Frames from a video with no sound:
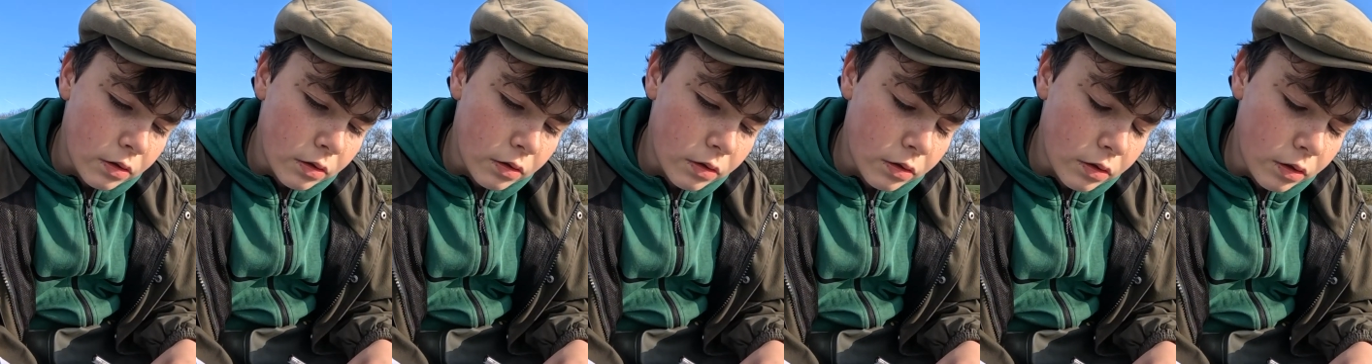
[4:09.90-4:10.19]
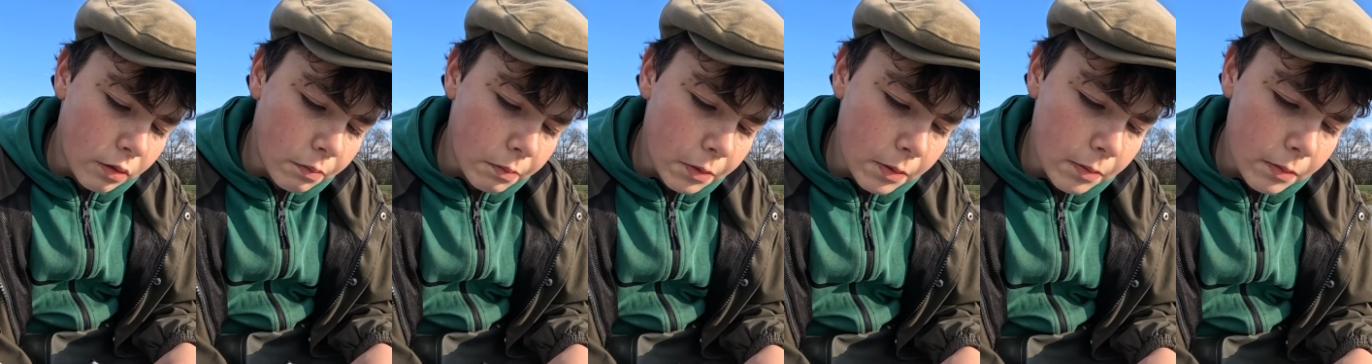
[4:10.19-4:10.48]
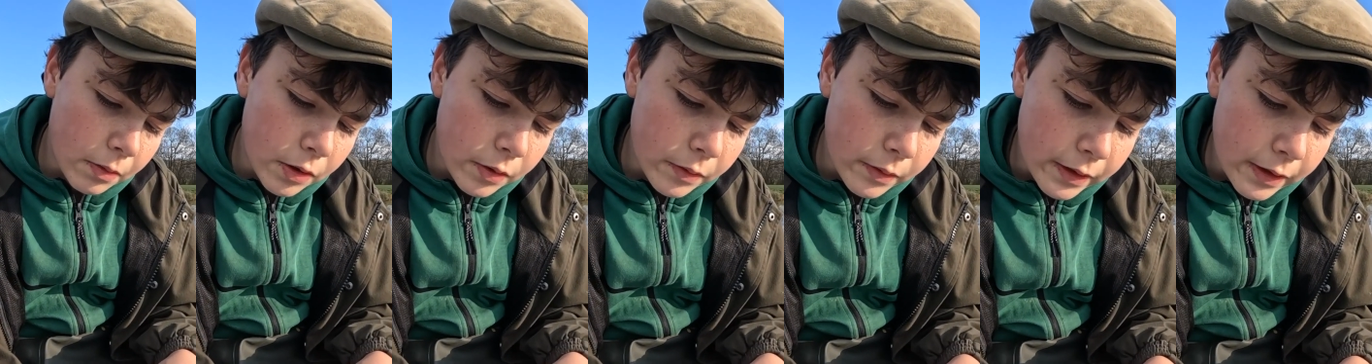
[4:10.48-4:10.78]

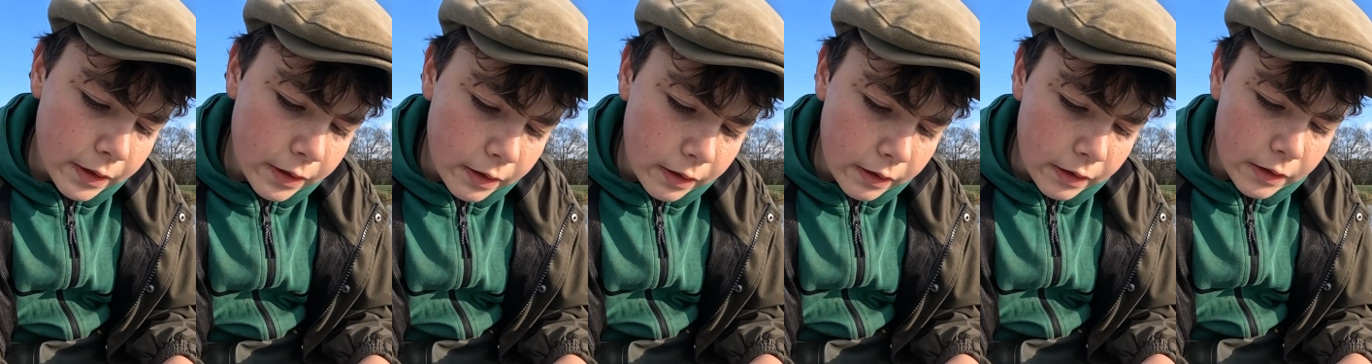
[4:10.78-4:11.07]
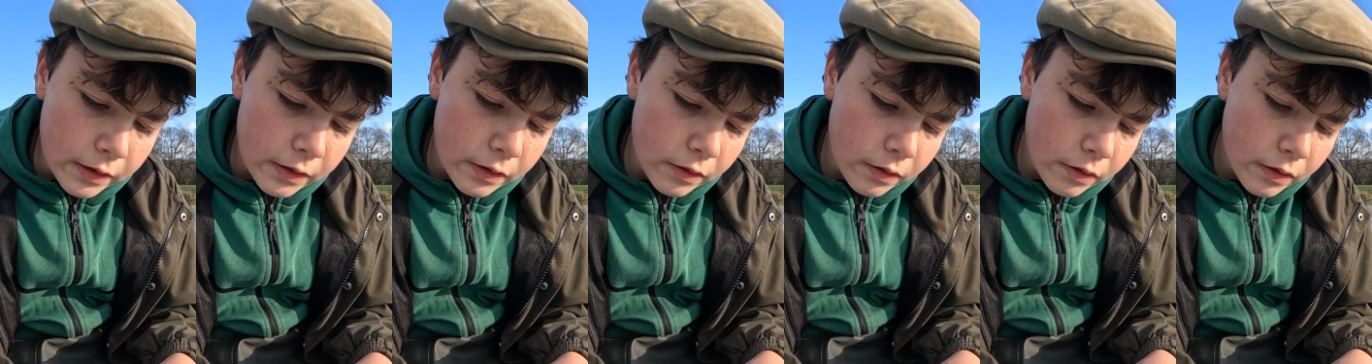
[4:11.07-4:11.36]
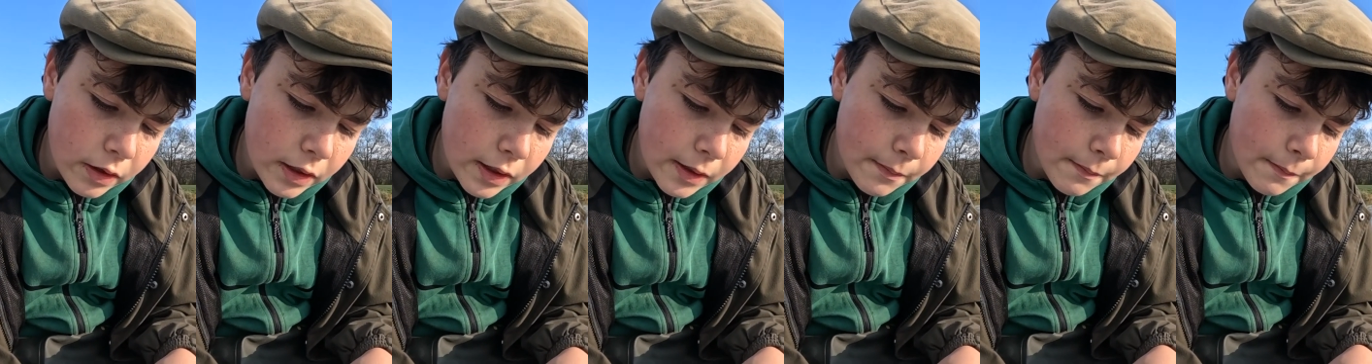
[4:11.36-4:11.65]
common, which we didn't at the
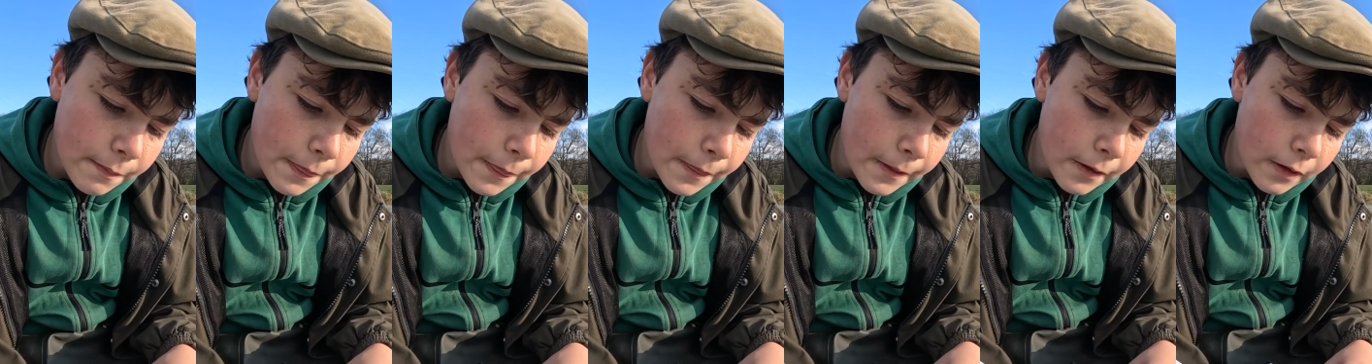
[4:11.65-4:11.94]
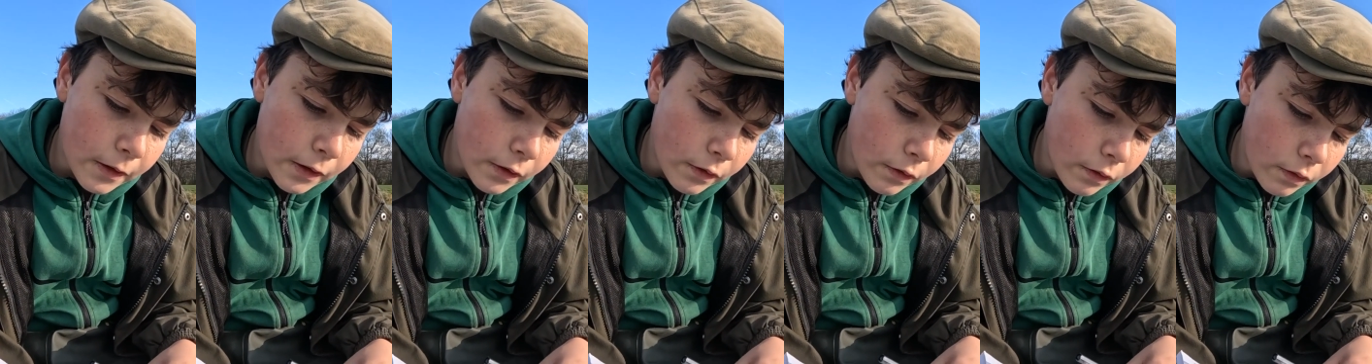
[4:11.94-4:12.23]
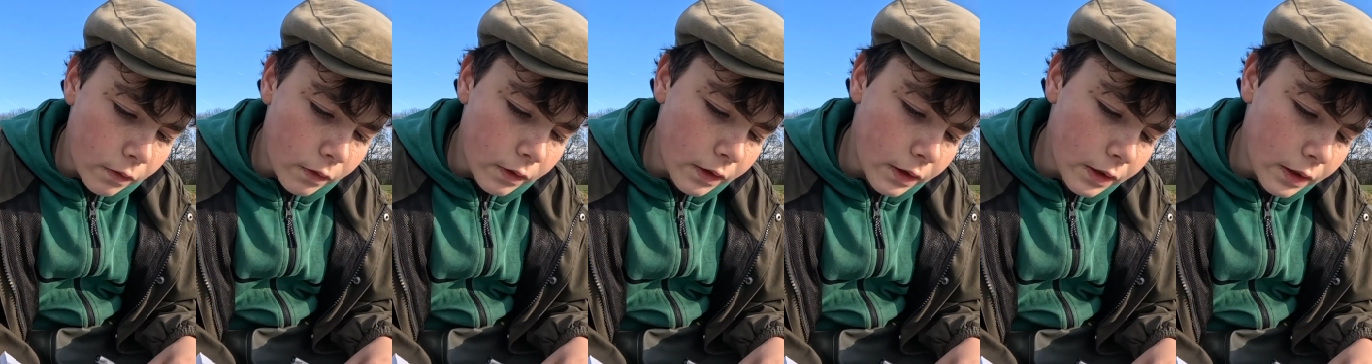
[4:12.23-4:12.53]
time. I
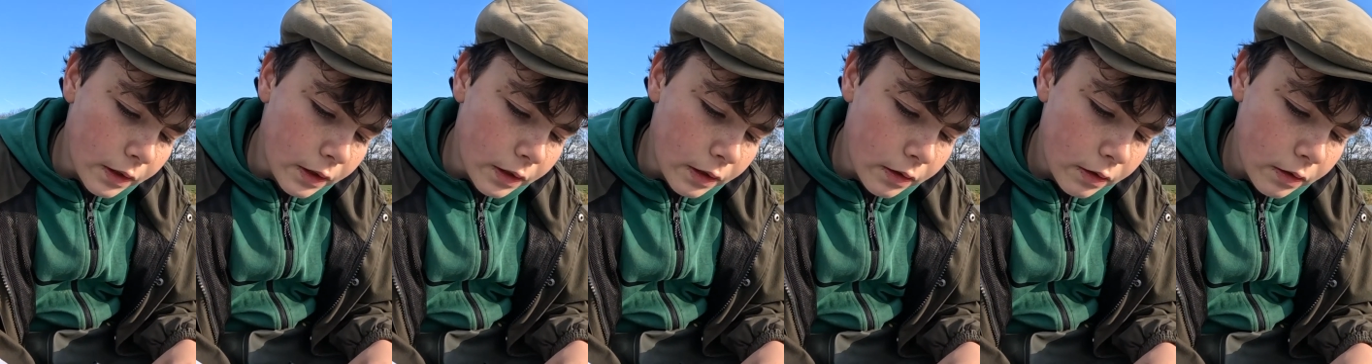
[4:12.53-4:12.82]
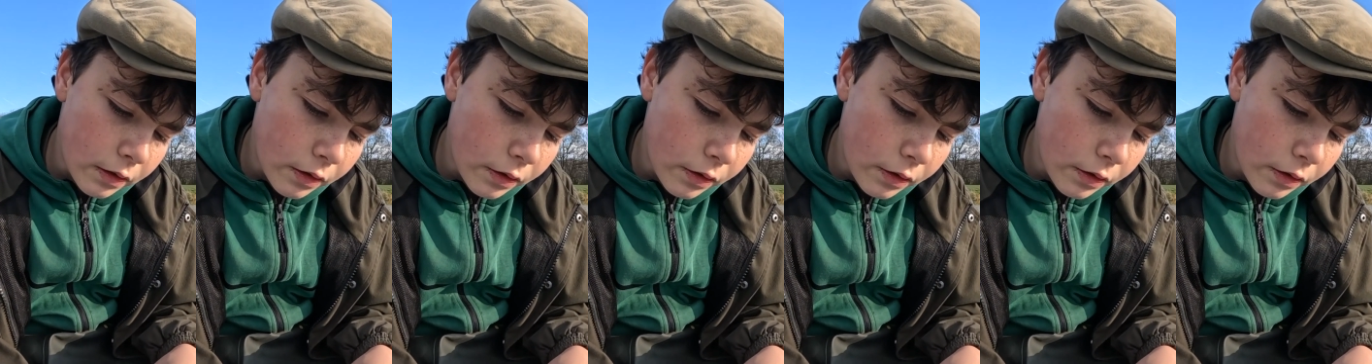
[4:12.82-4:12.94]
caught a